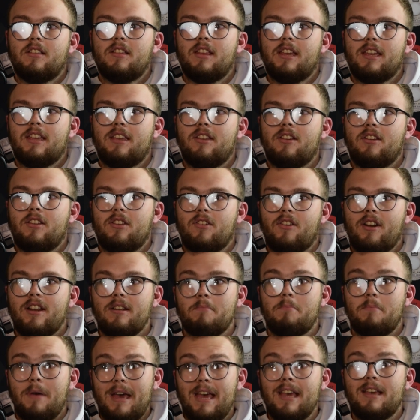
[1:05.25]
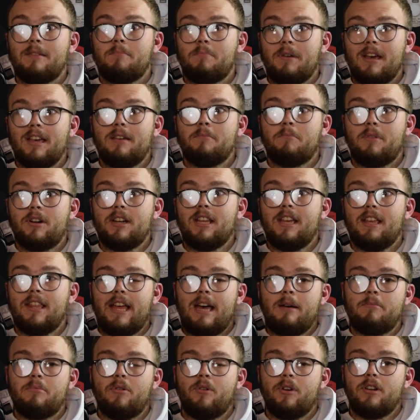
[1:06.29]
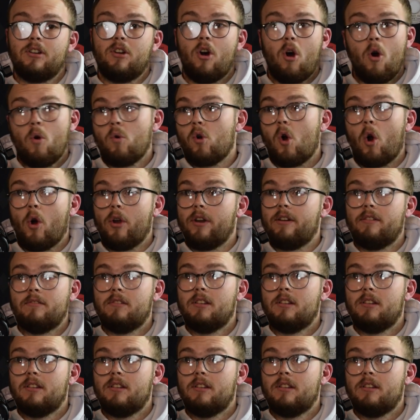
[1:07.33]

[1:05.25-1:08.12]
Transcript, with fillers: Like you're in big, big money at that point. All gone.